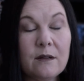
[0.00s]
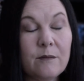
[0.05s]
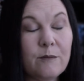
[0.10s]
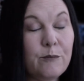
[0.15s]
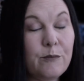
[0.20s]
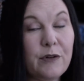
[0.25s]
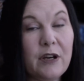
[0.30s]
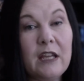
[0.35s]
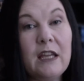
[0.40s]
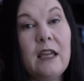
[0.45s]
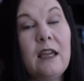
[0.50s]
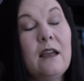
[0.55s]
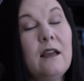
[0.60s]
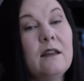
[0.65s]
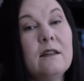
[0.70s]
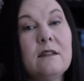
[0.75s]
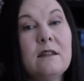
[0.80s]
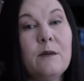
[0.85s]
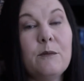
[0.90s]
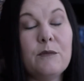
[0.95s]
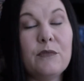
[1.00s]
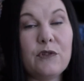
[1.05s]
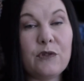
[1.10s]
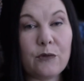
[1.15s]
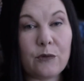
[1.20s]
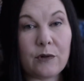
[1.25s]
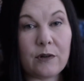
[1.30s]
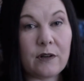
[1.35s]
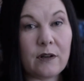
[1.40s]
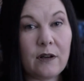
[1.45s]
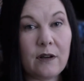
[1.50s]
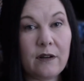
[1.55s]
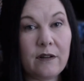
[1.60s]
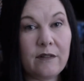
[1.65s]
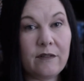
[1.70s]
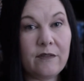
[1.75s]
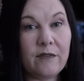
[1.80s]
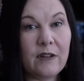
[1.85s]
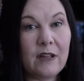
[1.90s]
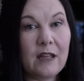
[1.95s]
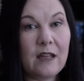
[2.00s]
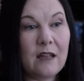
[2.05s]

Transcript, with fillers: bringing some sort of